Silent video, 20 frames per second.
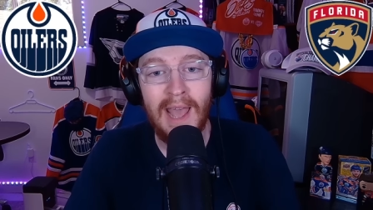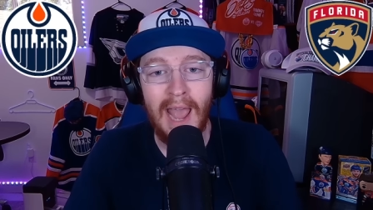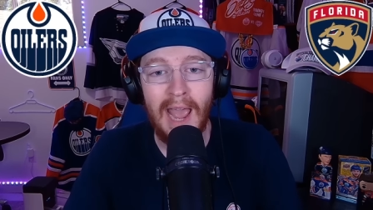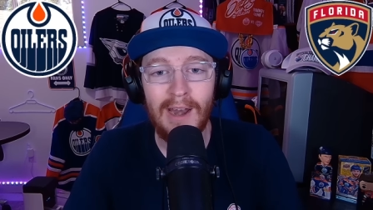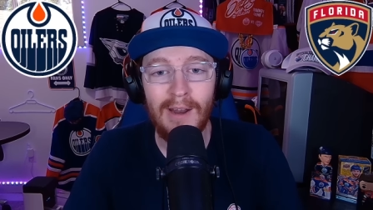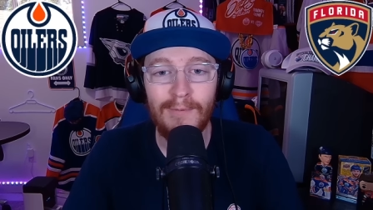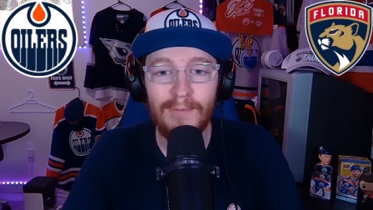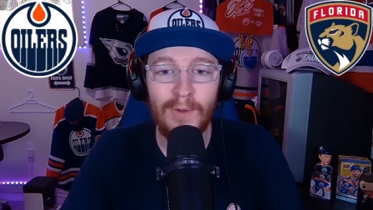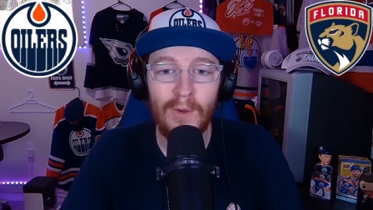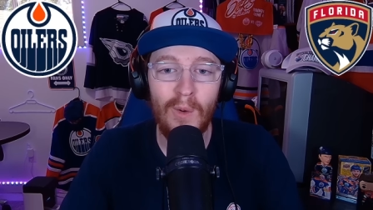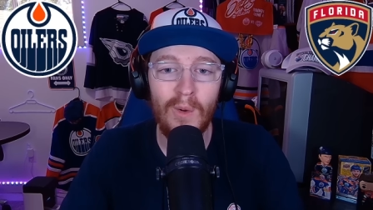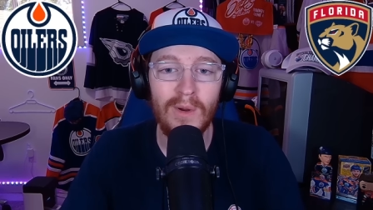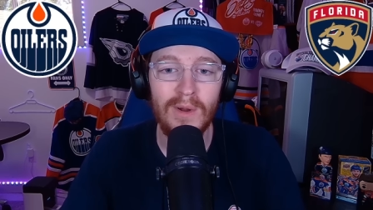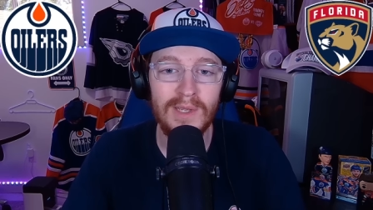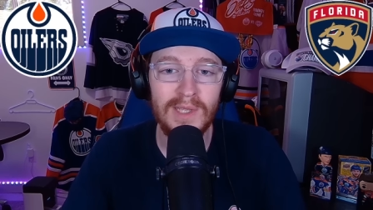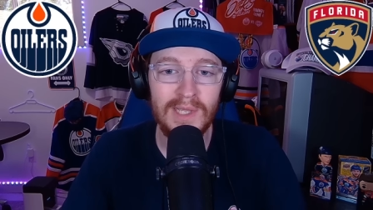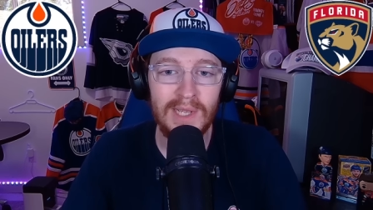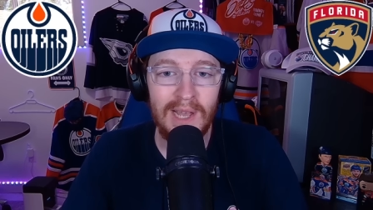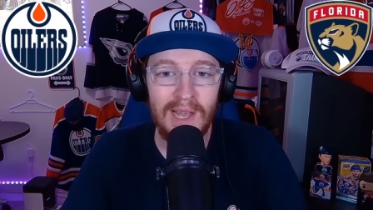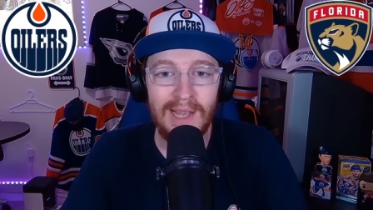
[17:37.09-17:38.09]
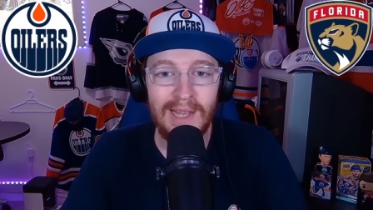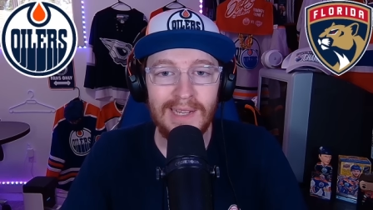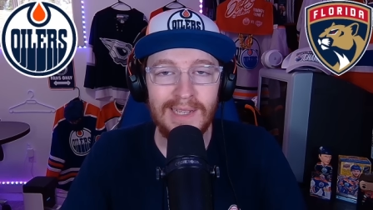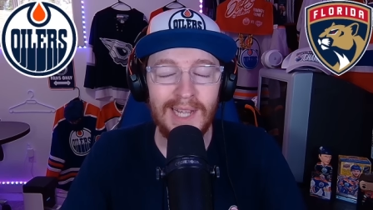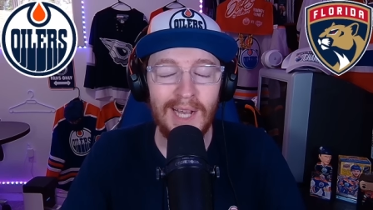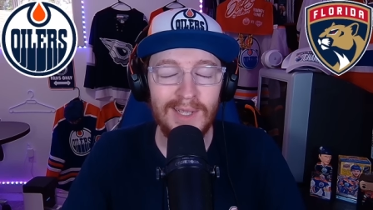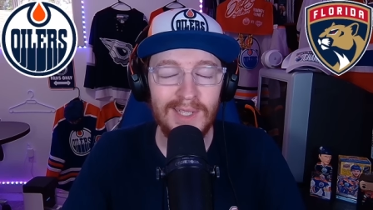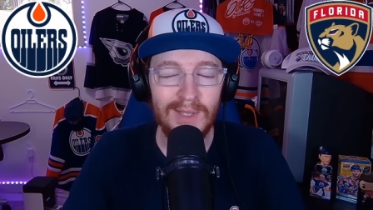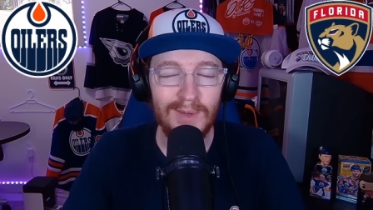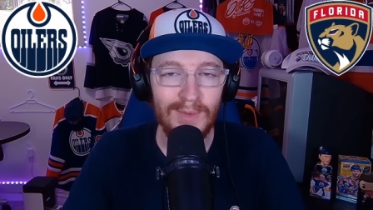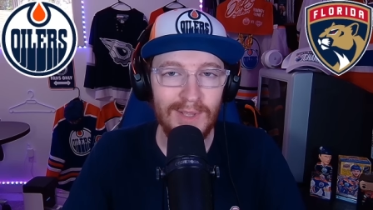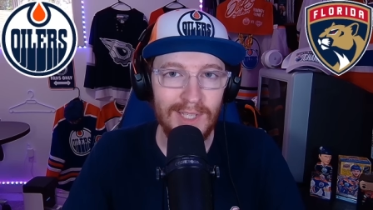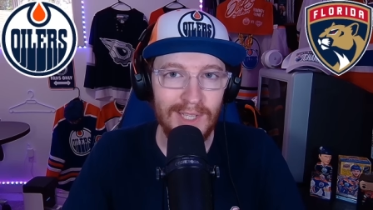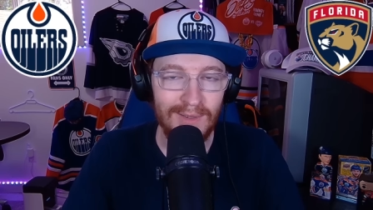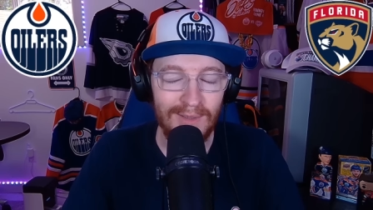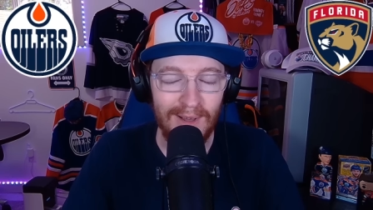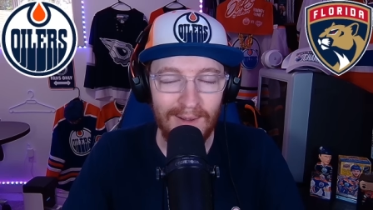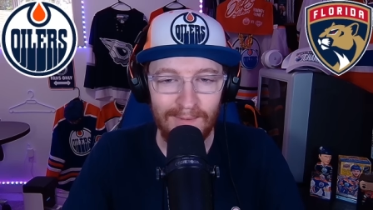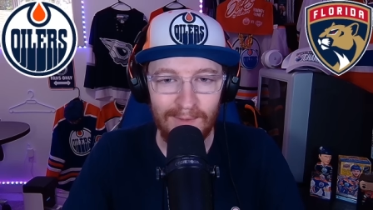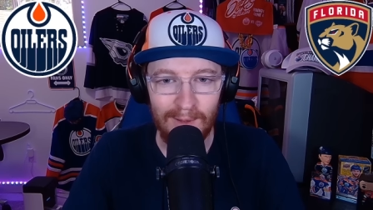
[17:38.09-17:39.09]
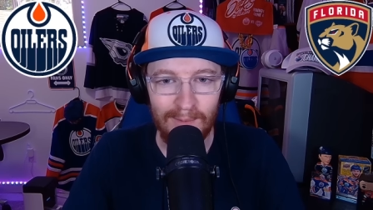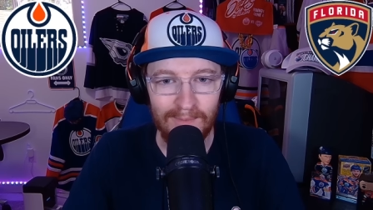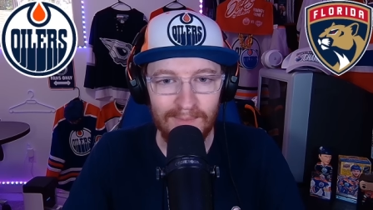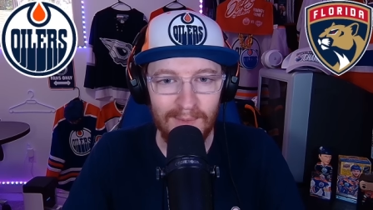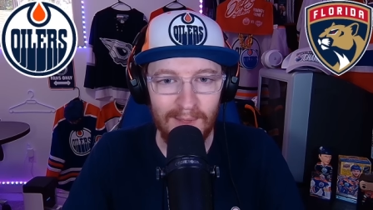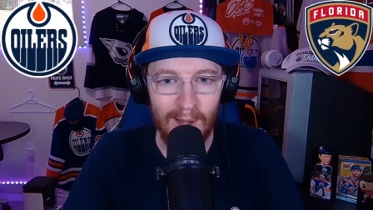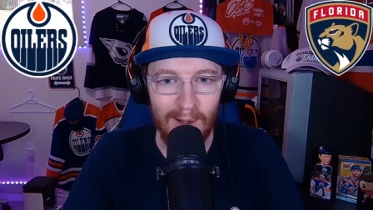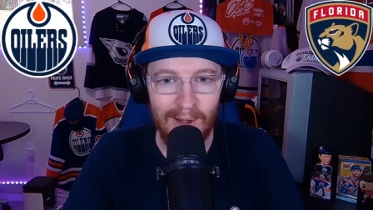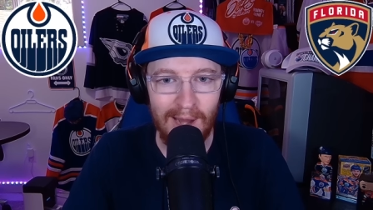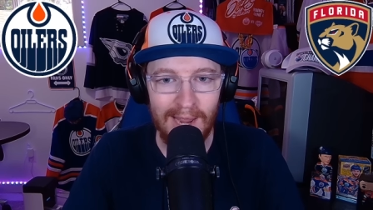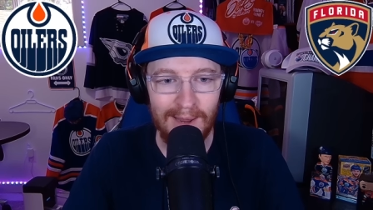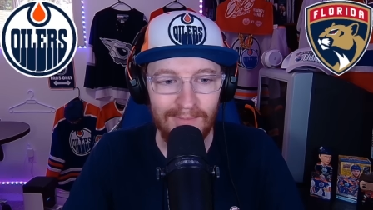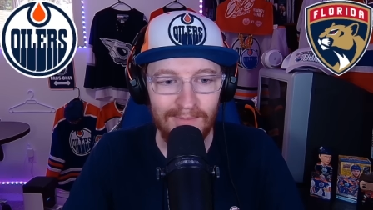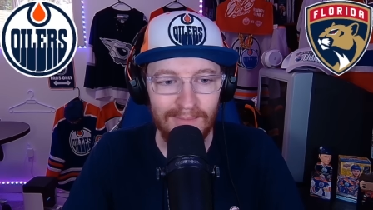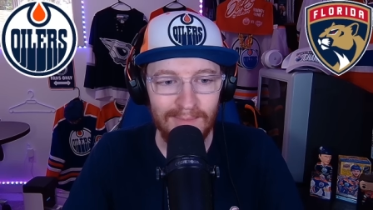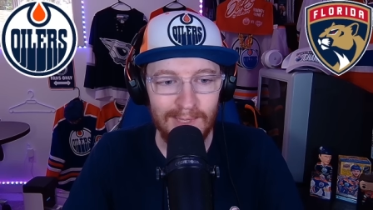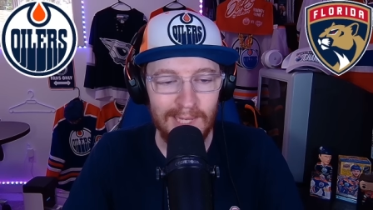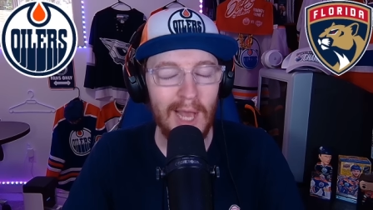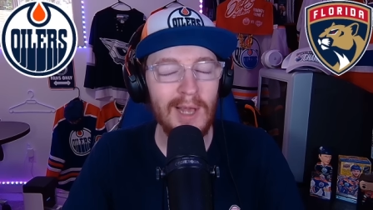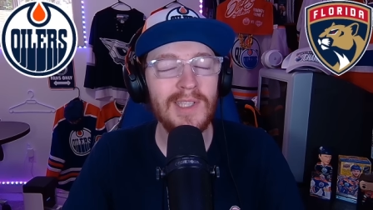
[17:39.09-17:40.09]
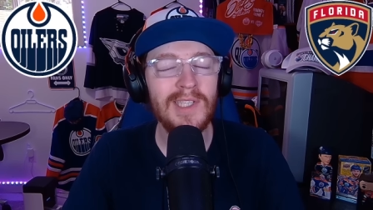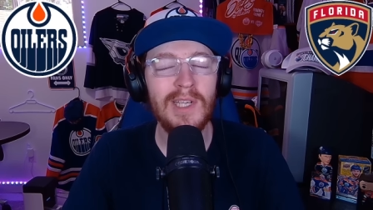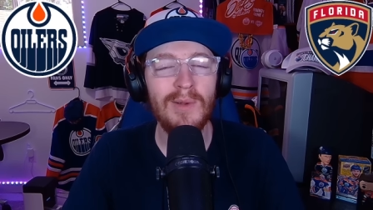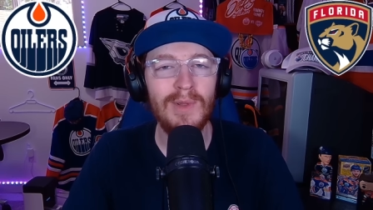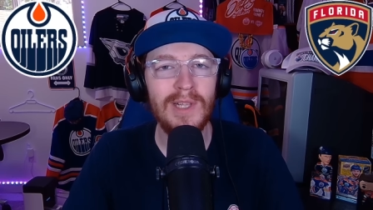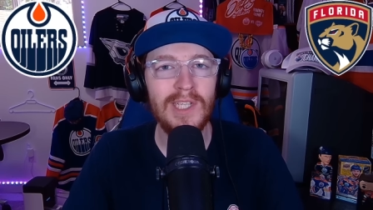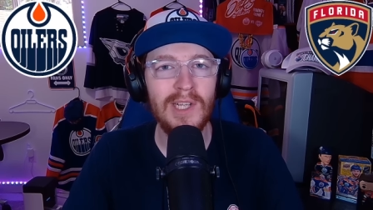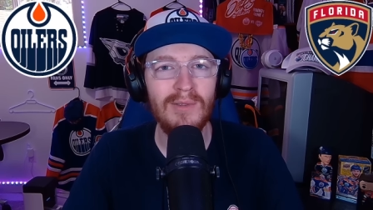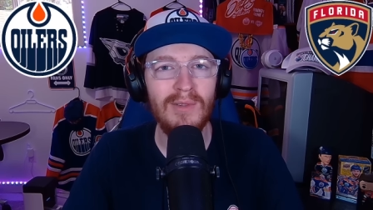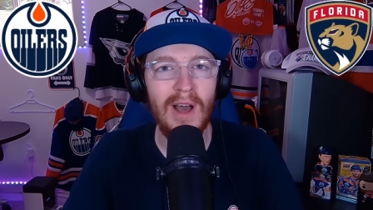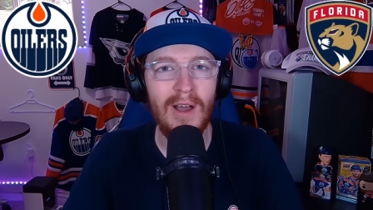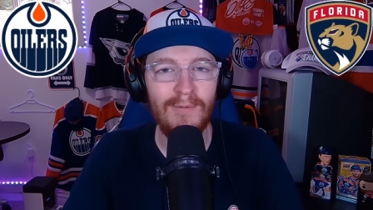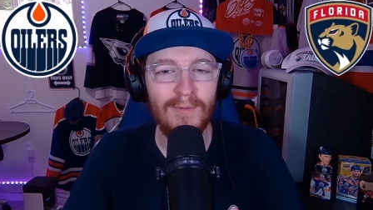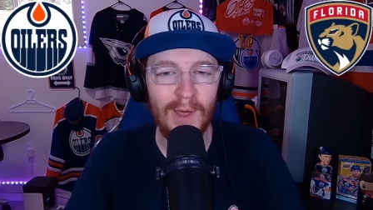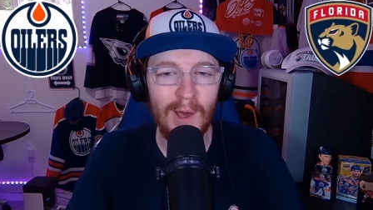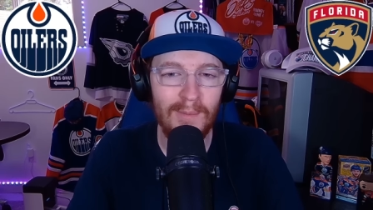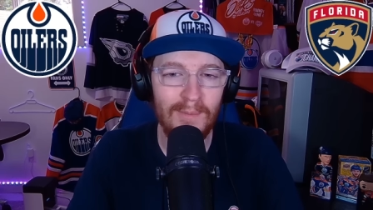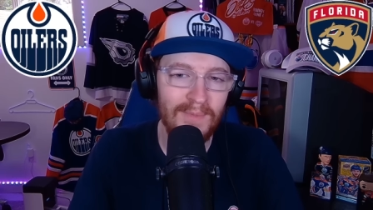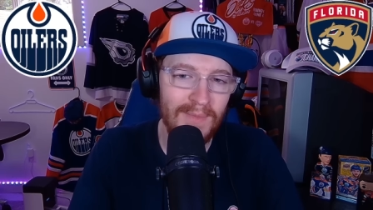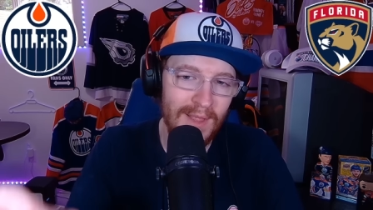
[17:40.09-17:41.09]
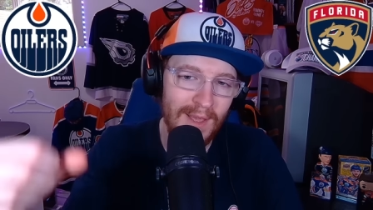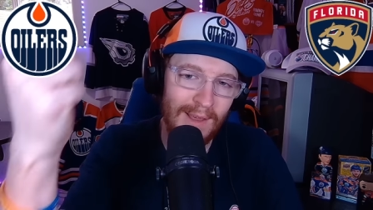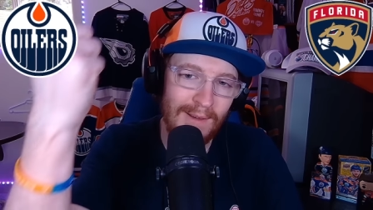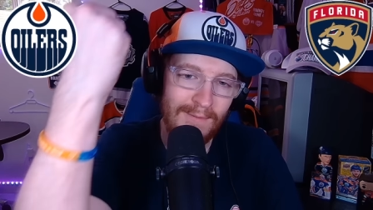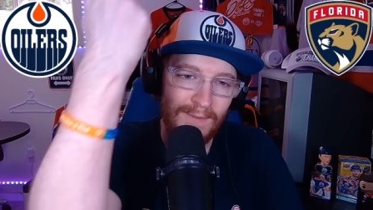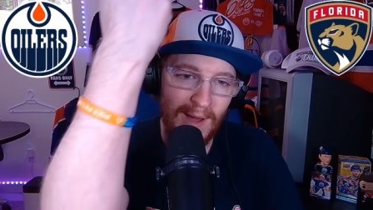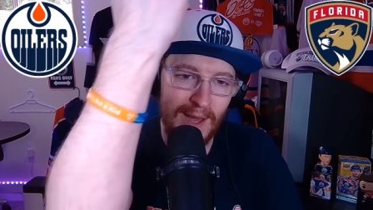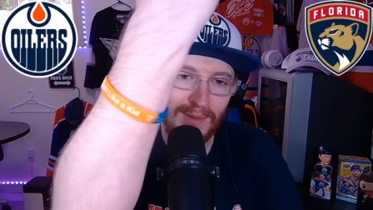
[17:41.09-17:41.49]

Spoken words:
And, of course, tell someone that you love them. All right? Tell someone that you love them. Fight